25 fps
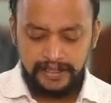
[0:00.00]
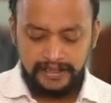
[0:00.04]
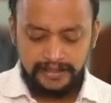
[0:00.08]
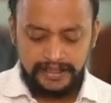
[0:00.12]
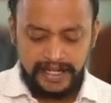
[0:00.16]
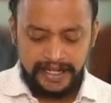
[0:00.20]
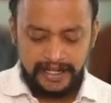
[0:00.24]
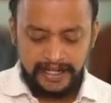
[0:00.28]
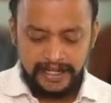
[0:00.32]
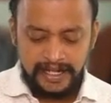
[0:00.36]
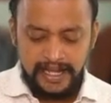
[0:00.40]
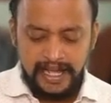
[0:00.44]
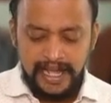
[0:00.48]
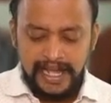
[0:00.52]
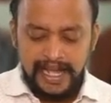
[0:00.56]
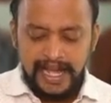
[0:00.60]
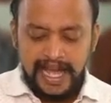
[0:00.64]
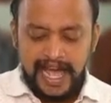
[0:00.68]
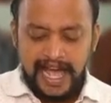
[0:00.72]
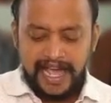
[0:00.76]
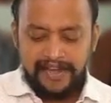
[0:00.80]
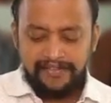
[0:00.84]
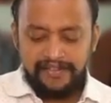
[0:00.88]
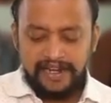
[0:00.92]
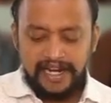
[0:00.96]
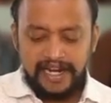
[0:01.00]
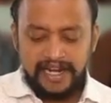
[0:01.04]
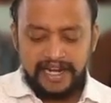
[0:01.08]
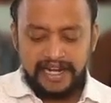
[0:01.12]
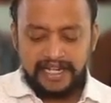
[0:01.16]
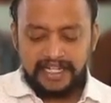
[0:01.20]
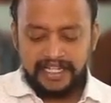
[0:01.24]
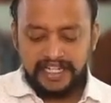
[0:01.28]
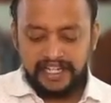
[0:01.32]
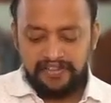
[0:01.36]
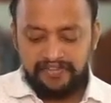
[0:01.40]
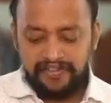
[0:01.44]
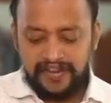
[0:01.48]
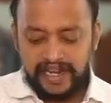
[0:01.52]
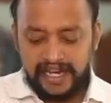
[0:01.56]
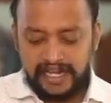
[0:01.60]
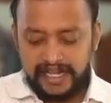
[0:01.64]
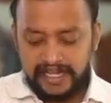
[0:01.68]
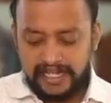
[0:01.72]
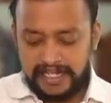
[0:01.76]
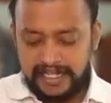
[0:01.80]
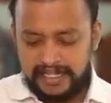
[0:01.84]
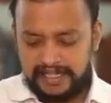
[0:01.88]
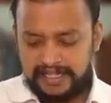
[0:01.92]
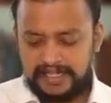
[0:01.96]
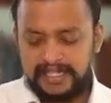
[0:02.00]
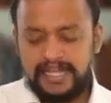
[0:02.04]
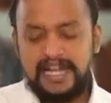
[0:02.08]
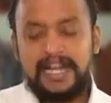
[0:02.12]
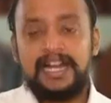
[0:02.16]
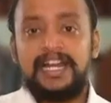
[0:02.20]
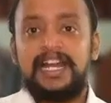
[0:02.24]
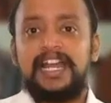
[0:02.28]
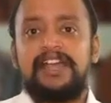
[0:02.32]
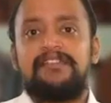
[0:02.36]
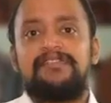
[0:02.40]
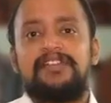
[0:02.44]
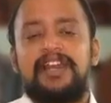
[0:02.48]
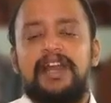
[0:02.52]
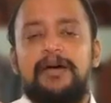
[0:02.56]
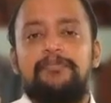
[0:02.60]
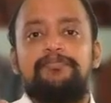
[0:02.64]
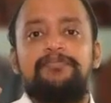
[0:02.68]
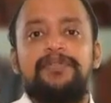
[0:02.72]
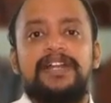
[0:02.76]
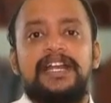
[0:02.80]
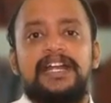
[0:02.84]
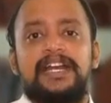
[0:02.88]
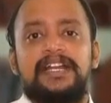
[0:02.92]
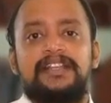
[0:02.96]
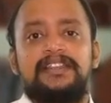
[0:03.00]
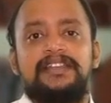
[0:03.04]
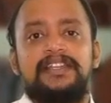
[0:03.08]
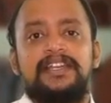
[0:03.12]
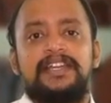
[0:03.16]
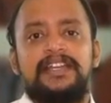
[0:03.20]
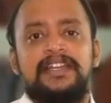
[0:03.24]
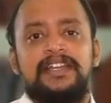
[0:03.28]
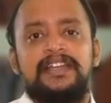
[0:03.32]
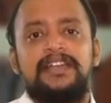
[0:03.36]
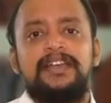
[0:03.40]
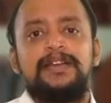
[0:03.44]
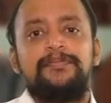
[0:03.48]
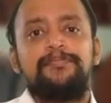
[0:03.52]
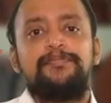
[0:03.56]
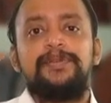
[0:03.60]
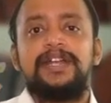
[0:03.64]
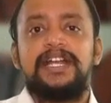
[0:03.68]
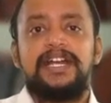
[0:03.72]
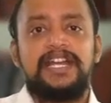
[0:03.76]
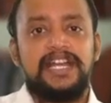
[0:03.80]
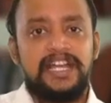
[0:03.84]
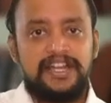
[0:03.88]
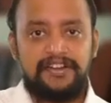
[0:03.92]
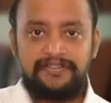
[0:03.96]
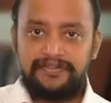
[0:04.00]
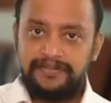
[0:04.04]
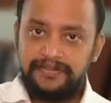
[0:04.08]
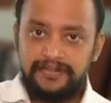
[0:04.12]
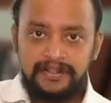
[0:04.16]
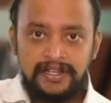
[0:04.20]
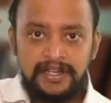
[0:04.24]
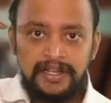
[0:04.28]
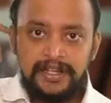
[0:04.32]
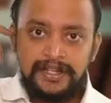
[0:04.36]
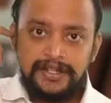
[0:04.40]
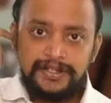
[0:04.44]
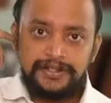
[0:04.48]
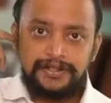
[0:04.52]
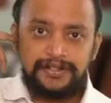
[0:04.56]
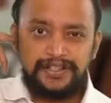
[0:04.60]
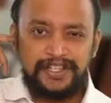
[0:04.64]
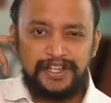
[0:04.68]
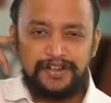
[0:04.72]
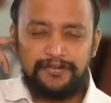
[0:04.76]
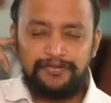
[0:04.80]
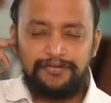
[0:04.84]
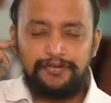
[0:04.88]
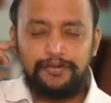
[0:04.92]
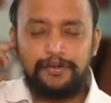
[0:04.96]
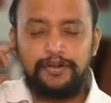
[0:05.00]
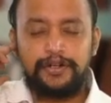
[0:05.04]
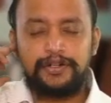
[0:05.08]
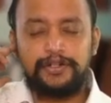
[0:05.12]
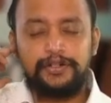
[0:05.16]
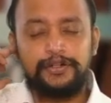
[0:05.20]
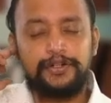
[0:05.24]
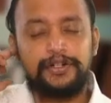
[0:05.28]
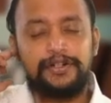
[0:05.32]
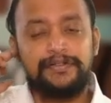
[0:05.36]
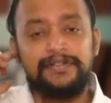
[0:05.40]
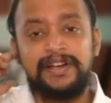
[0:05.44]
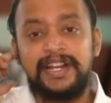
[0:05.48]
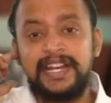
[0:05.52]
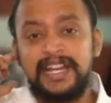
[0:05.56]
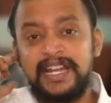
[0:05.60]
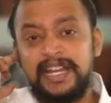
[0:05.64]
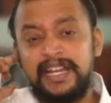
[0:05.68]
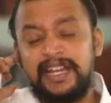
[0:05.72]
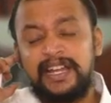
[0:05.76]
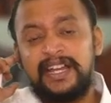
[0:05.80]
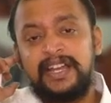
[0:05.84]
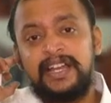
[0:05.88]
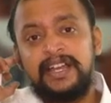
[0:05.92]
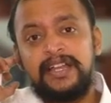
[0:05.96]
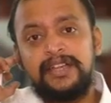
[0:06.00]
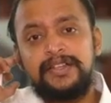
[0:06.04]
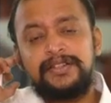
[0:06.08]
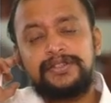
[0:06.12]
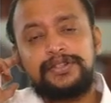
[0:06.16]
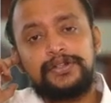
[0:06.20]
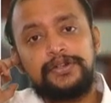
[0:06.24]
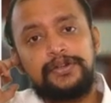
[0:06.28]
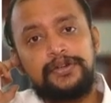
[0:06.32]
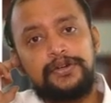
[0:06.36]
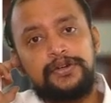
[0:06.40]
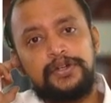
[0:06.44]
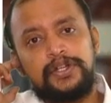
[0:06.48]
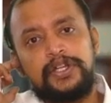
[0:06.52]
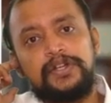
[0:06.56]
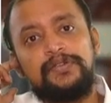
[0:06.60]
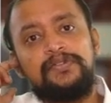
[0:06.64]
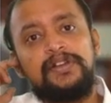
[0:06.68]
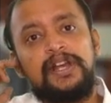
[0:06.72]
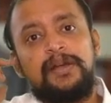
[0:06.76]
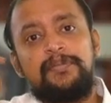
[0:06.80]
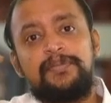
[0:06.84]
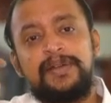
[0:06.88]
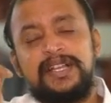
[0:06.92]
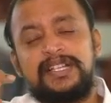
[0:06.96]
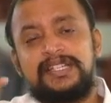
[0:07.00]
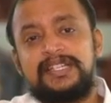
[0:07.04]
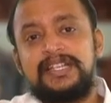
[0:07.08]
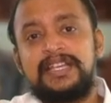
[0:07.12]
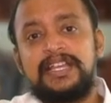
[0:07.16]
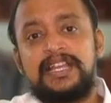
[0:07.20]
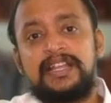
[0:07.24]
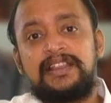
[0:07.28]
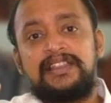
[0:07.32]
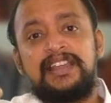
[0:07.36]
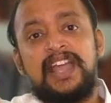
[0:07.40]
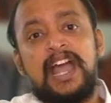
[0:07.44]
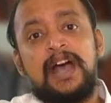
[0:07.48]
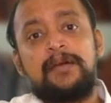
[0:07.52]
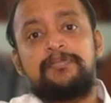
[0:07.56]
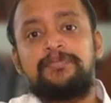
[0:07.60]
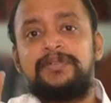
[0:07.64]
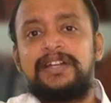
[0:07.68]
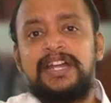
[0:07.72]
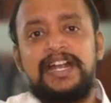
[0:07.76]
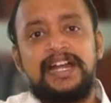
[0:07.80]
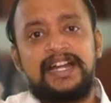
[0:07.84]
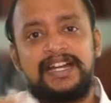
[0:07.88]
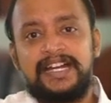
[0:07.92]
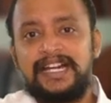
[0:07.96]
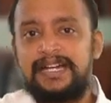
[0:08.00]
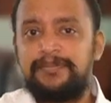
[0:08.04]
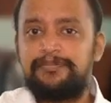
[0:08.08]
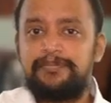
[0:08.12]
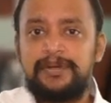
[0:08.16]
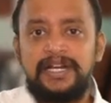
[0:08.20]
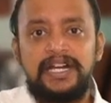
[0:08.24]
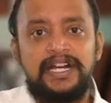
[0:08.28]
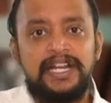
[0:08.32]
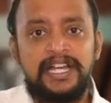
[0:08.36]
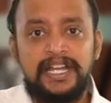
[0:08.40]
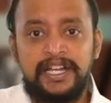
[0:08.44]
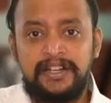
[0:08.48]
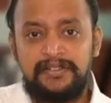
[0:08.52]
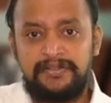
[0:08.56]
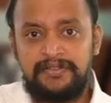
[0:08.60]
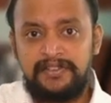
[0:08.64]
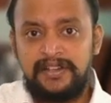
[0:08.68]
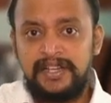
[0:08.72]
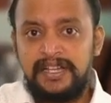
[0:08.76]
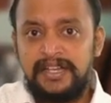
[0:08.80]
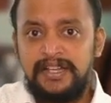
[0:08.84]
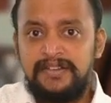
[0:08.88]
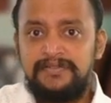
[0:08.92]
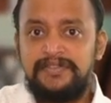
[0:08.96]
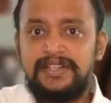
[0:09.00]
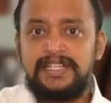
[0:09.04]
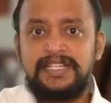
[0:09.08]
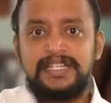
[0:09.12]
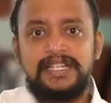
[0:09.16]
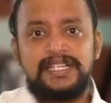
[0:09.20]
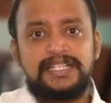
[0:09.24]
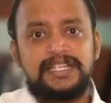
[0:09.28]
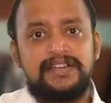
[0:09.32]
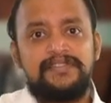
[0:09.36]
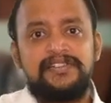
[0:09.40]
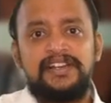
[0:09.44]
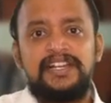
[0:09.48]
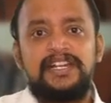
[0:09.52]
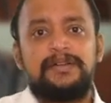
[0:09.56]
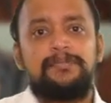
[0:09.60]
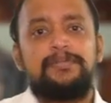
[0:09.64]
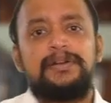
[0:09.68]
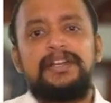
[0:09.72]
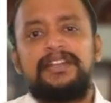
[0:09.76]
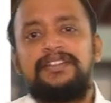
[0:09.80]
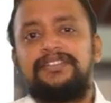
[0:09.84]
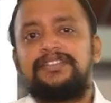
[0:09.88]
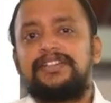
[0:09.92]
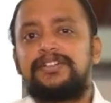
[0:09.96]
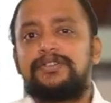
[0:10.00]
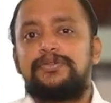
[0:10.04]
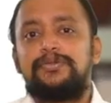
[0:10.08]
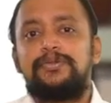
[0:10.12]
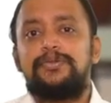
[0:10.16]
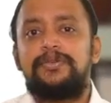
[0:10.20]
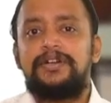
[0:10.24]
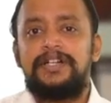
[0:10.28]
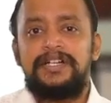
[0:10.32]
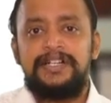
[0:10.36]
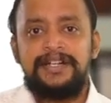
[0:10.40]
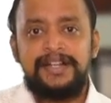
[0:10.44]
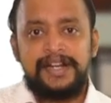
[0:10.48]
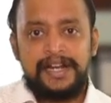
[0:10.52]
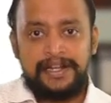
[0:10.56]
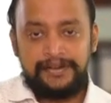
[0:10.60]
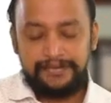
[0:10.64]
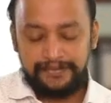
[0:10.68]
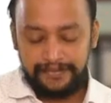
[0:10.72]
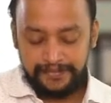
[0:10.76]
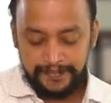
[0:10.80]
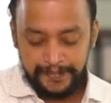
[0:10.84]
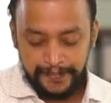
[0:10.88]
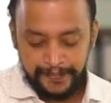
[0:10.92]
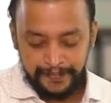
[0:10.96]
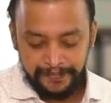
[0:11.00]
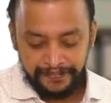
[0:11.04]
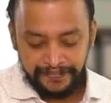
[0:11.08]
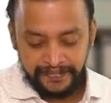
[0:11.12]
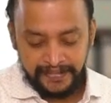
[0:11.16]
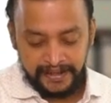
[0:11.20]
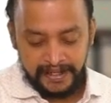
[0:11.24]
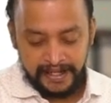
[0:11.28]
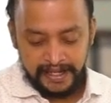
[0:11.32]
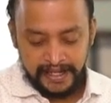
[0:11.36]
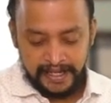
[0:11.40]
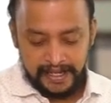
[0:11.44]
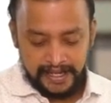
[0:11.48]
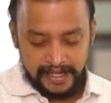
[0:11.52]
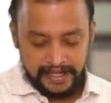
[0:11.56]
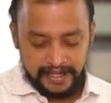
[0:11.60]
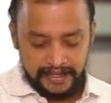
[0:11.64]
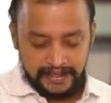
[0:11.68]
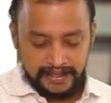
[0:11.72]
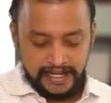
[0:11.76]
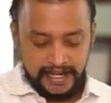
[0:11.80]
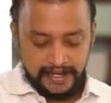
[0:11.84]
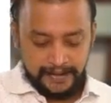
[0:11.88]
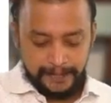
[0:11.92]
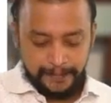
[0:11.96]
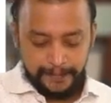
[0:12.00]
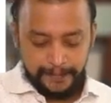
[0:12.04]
Then I will rectify this and I will update the PDF. So therefore, don't worry. So you will be seeing the updated PDF which is available in the Google Drive. Then